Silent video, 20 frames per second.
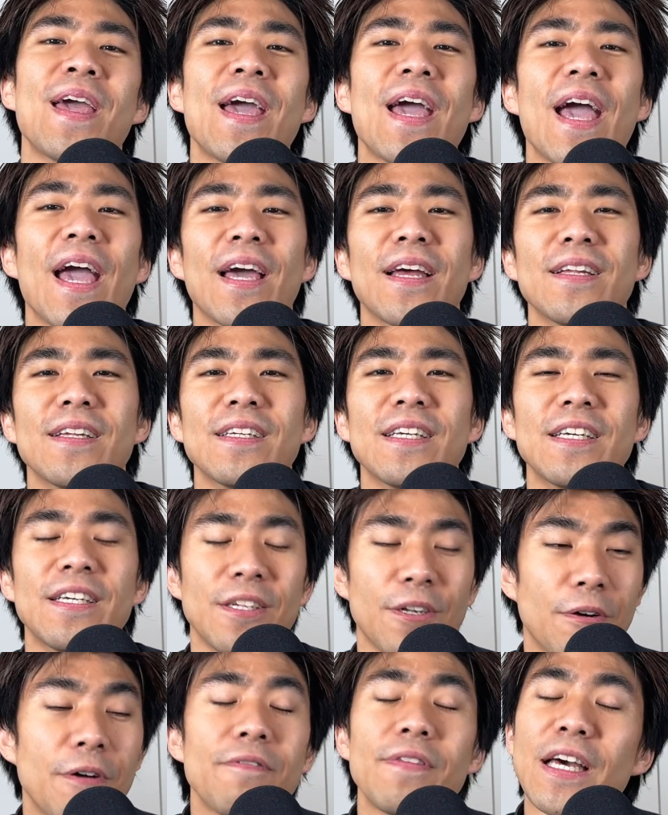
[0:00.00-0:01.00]
And,
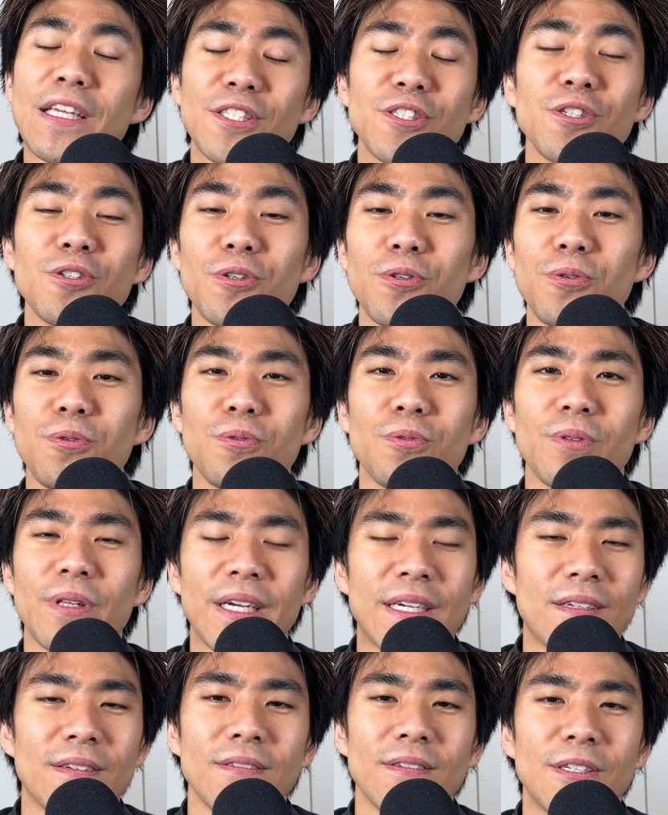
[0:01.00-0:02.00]
if that's you,
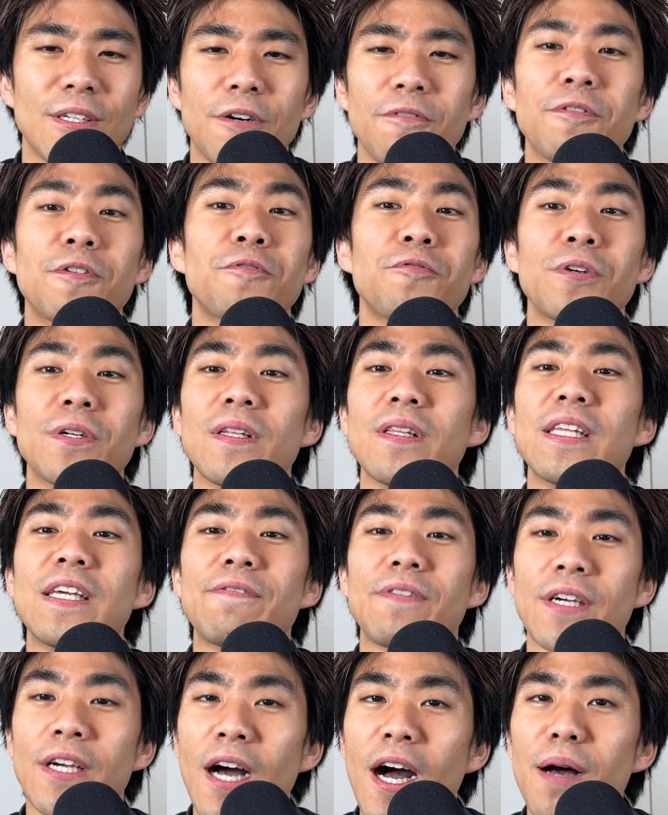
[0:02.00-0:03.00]
feel free to
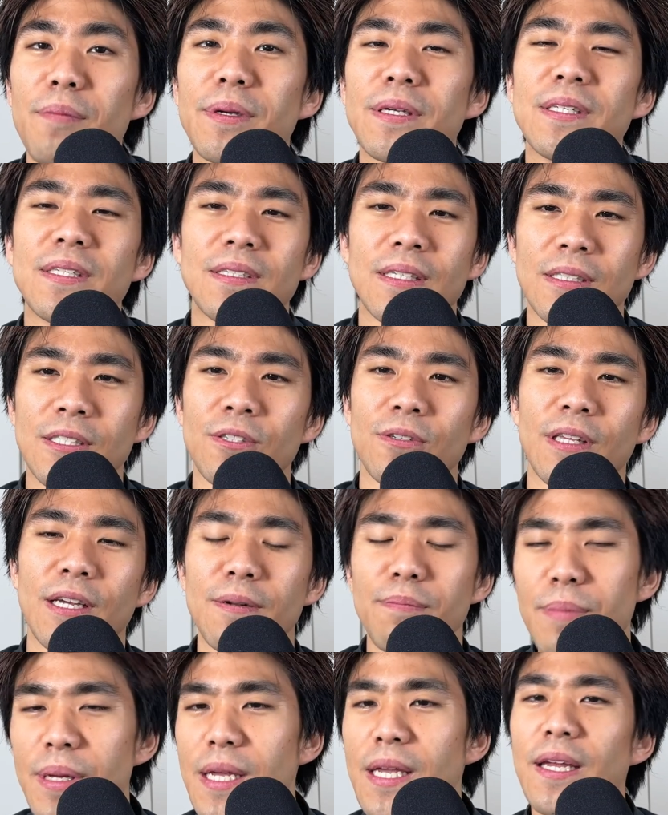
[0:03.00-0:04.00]
leave a comment. And so that
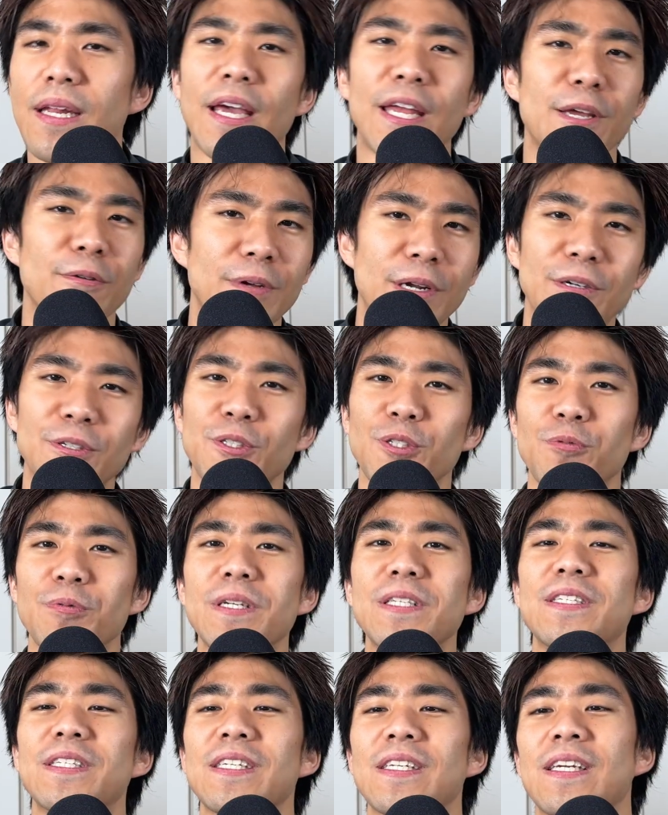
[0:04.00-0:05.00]
me and anyone else who
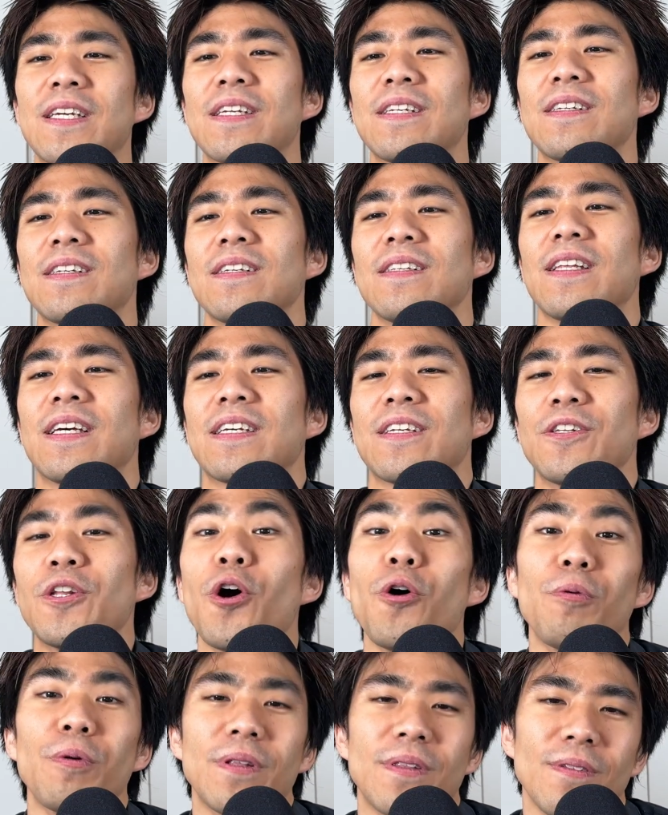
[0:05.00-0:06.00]
reads it can
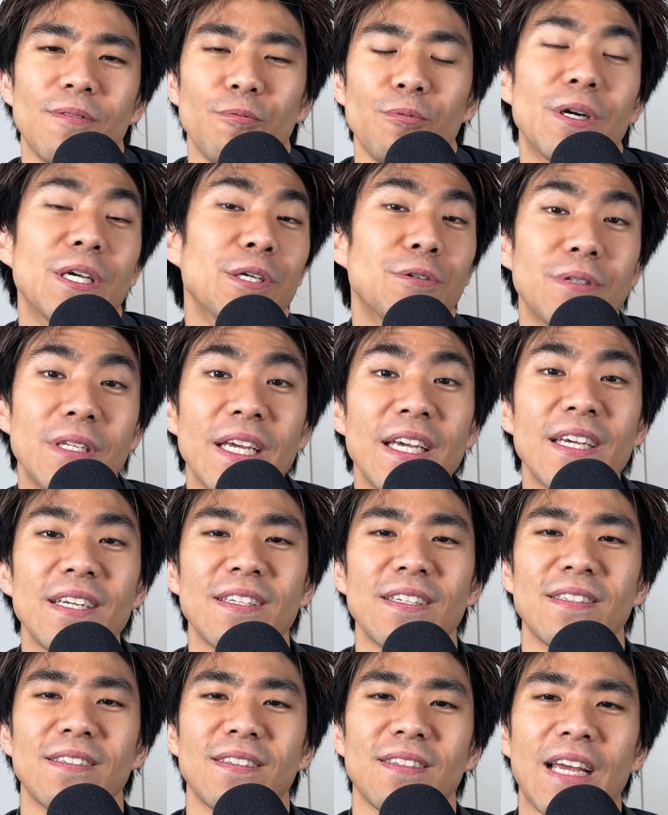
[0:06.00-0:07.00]
know what you did
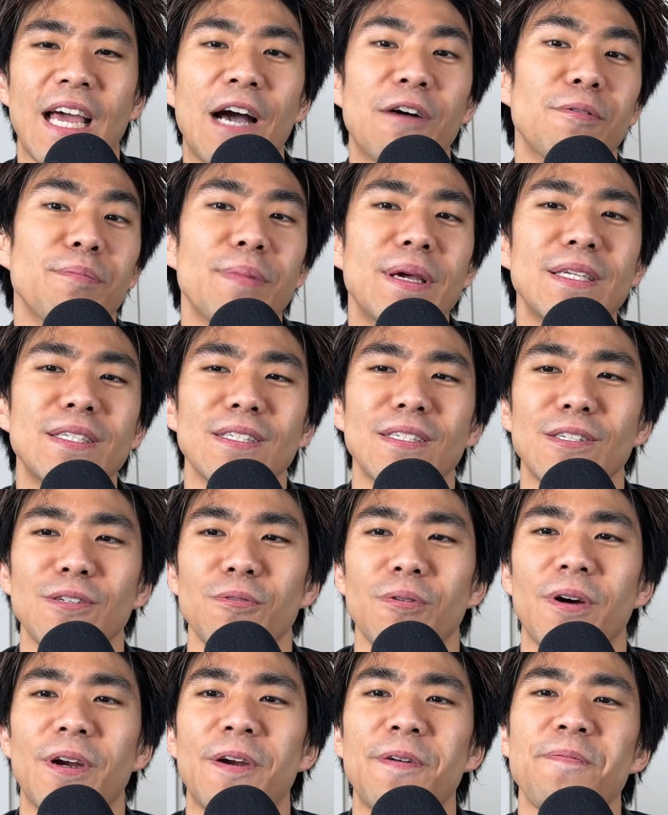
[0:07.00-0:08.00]
and how amazing
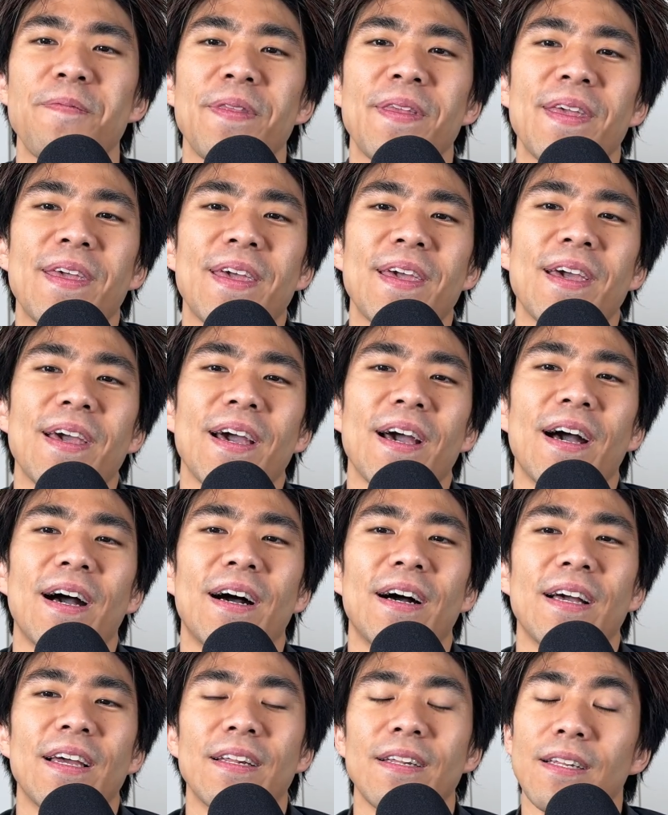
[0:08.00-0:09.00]
you are.
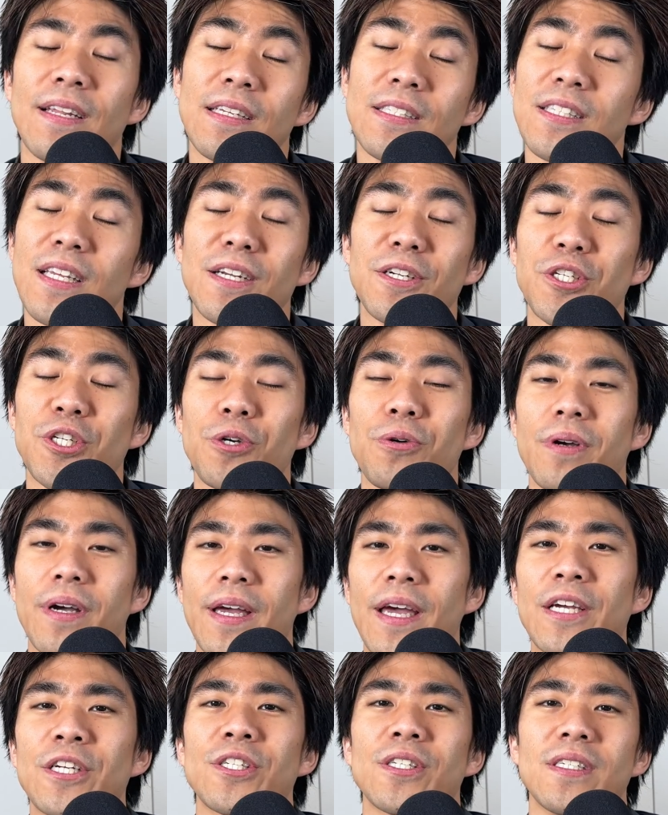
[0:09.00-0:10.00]
And that's not a joke. I
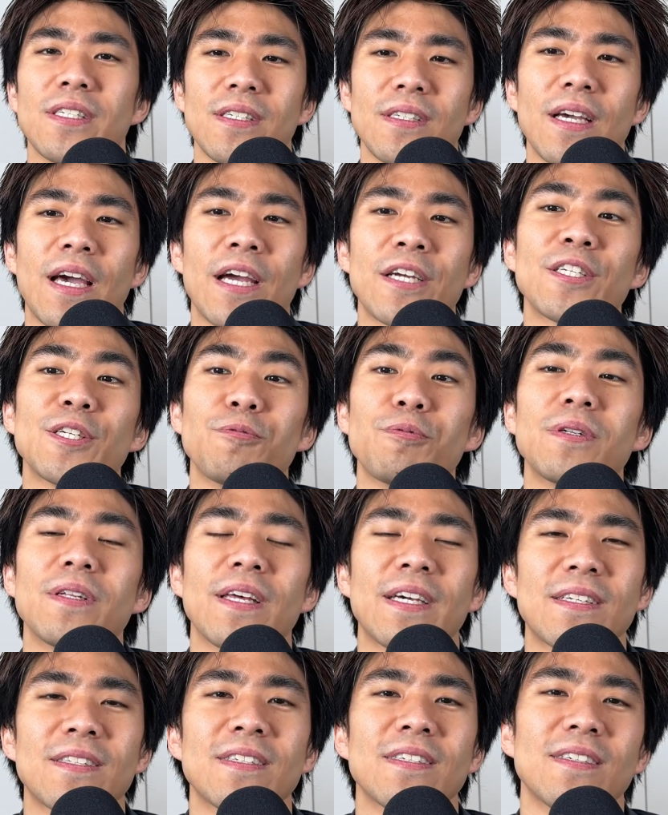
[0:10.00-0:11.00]
actually would
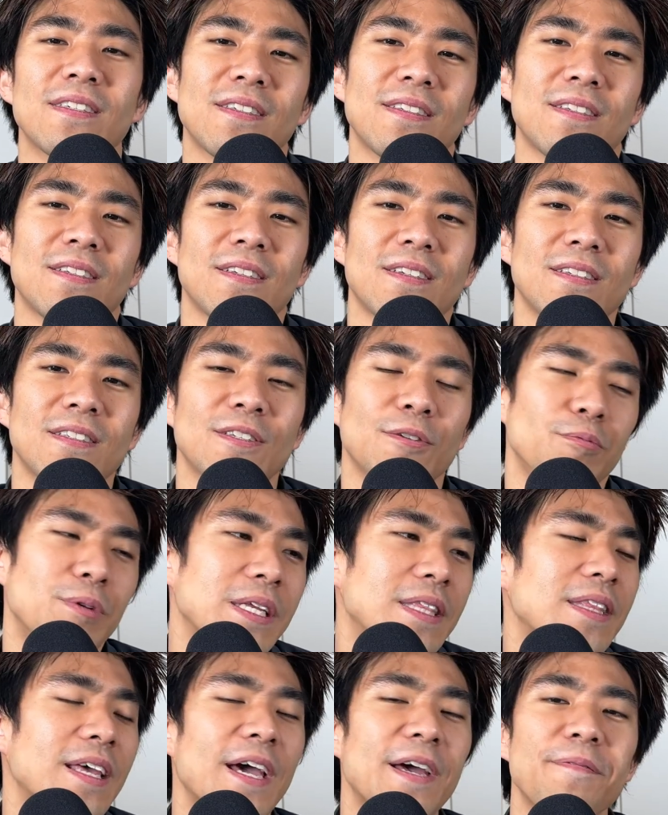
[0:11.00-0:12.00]
like to
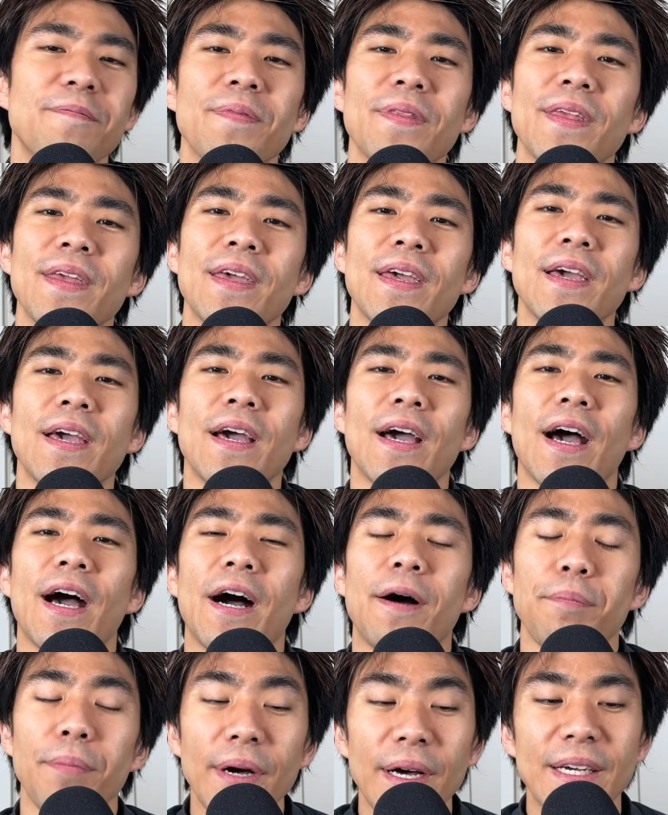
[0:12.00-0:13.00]
read that.
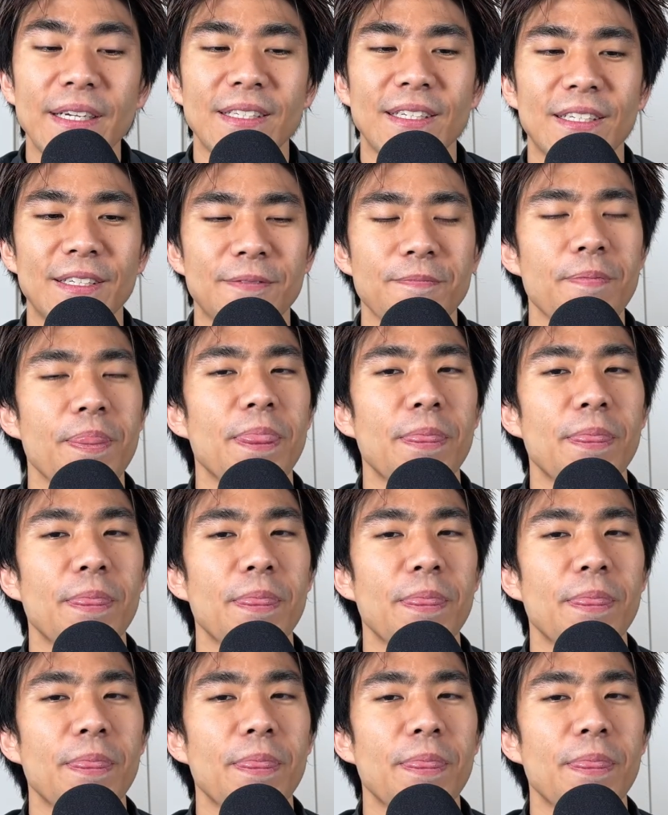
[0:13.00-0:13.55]
But